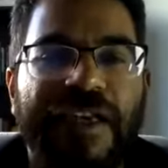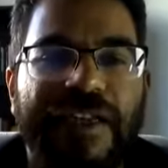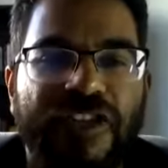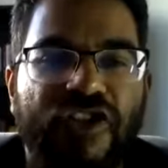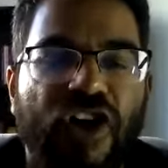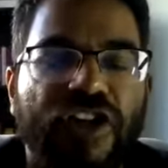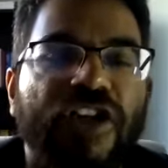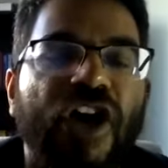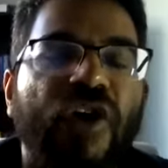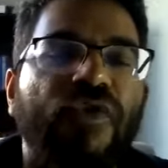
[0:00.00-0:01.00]
does
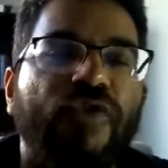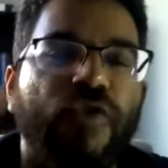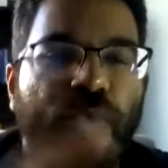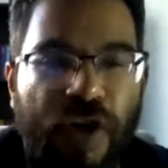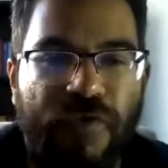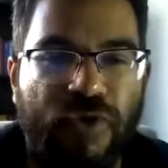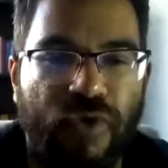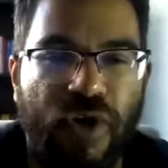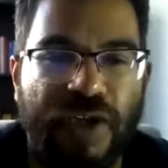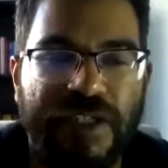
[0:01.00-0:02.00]
not go through profit
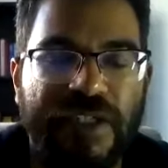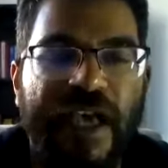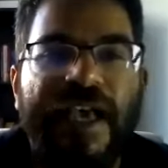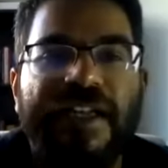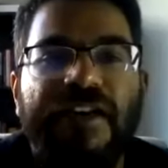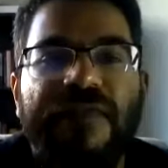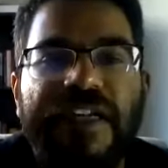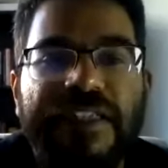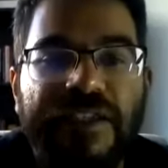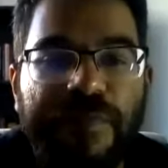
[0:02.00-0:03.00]
or loss.
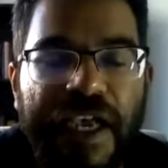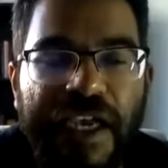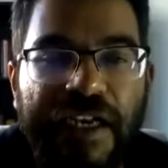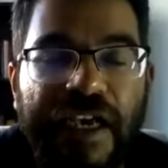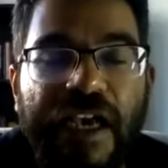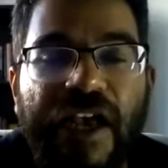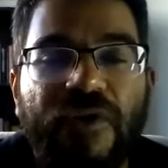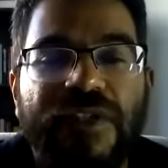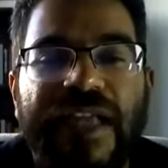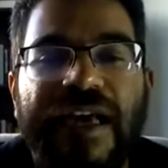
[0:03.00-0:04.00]
Dividends paid
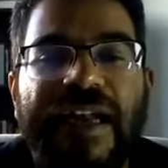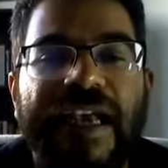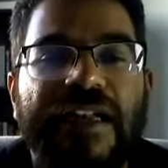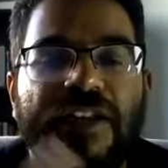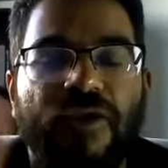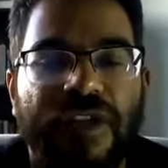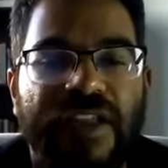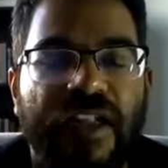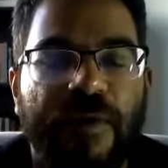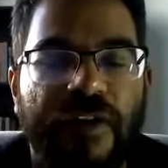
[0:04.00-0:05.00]
goes directly to the
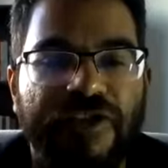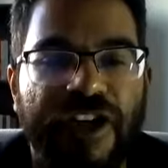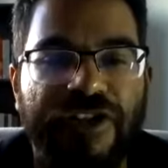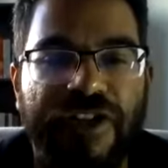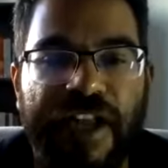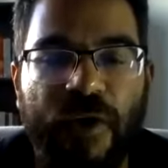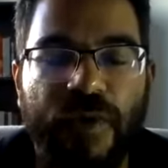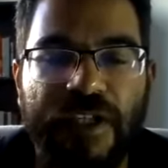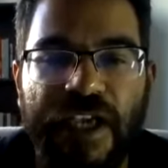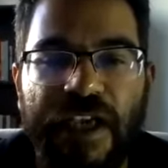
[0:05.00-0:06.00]
statement of changes in
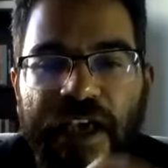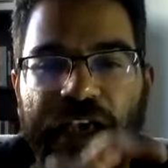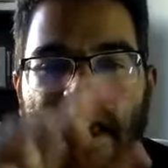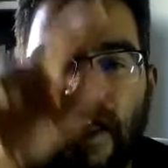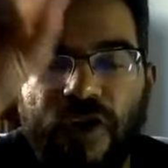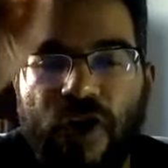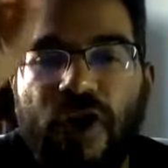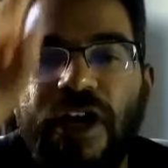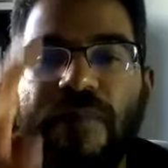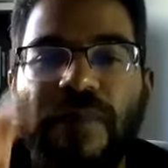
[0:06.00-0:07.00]
equity in the
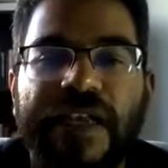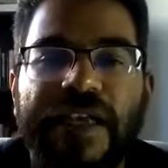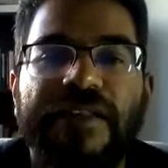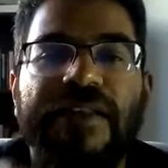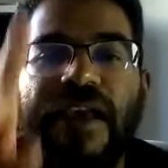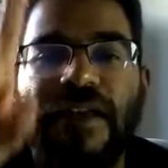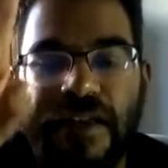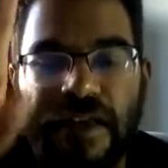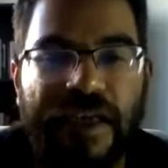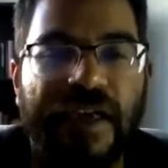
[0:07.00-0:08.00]
column
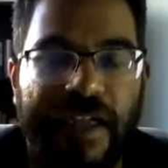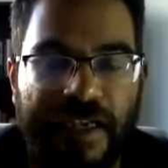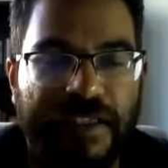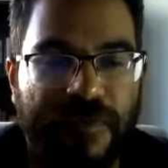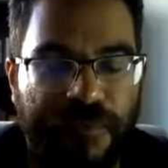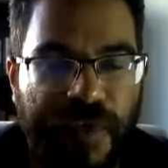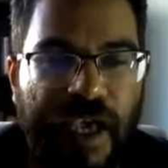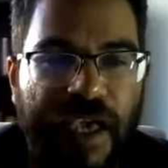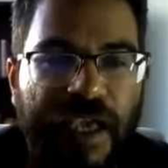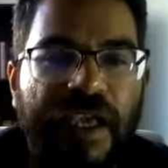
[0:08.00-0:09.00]
retained earnings.
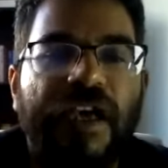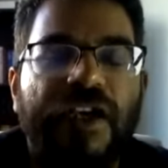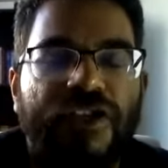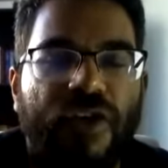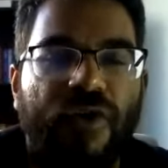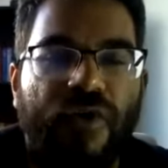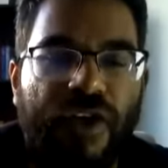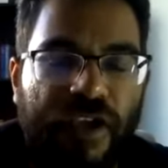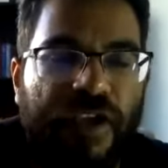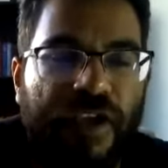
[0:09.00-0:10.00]
Okay, so
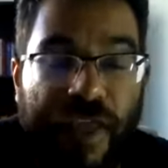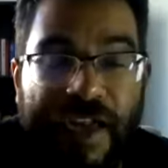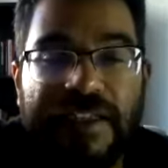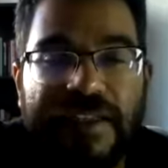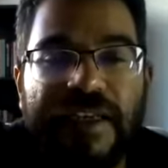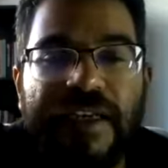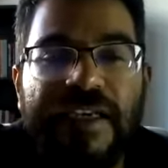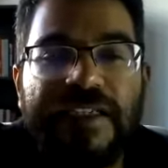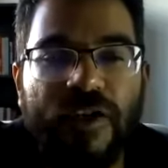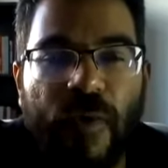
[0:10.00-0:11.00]
that is the
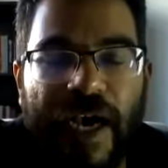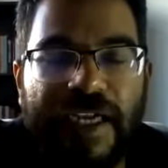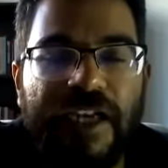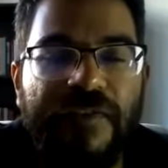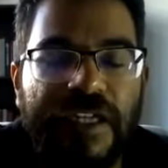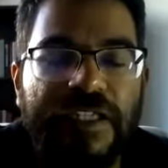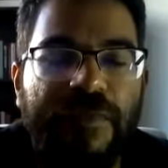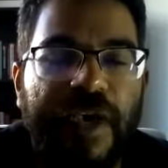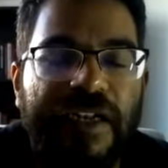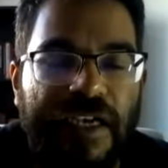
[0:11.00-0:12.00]
reason why dividends
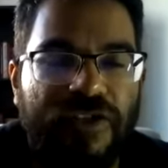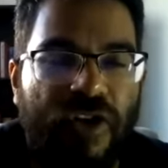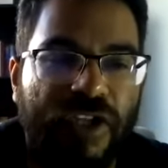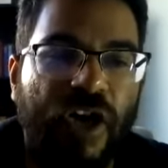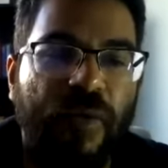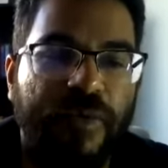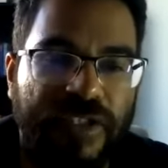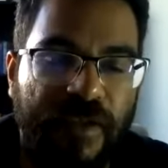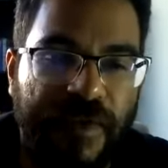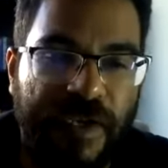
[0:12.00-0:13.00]
paid does not go, because
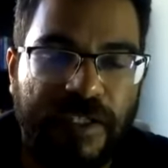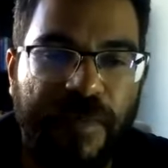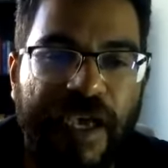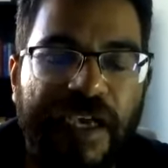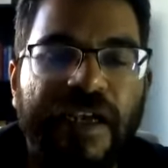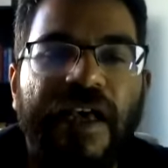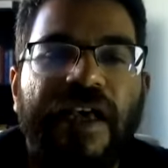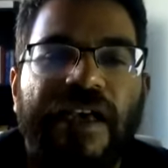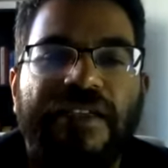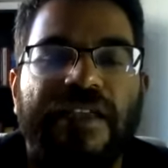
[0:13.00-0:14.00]
dividends paid
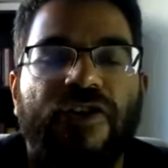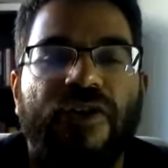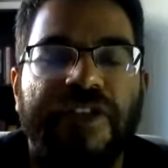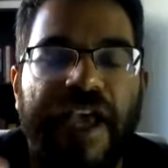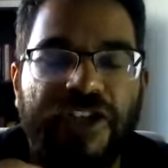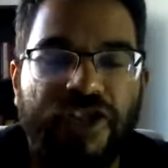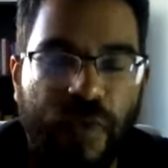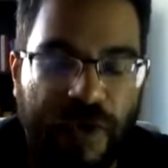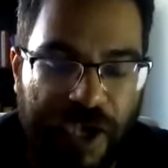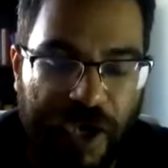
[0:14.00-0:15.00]
is a transaction
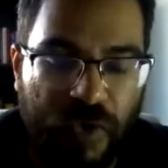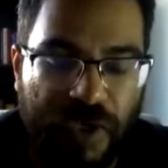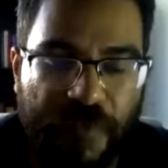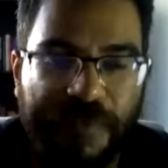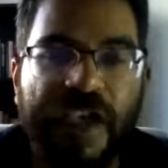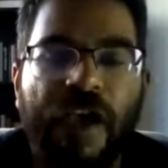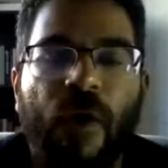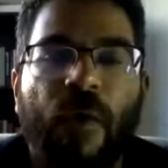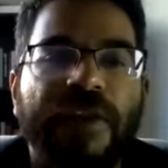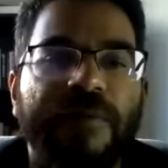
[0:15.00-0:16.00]
with the owner.
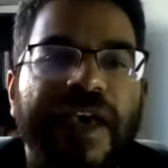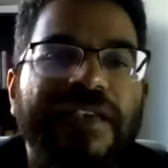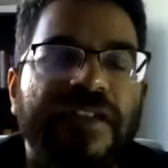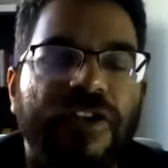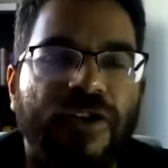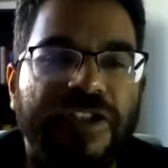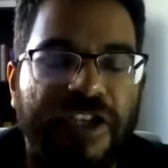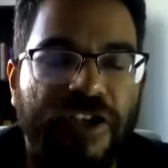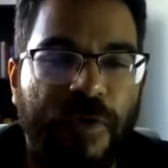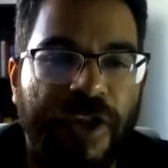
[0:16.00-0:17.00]
What makes it a
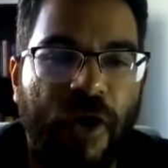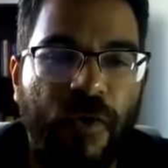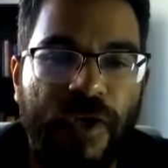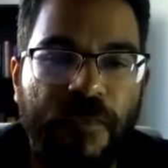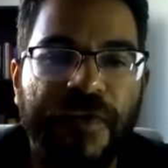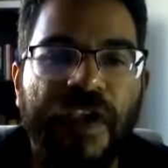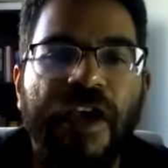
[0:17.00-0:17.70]
transaction with the owner?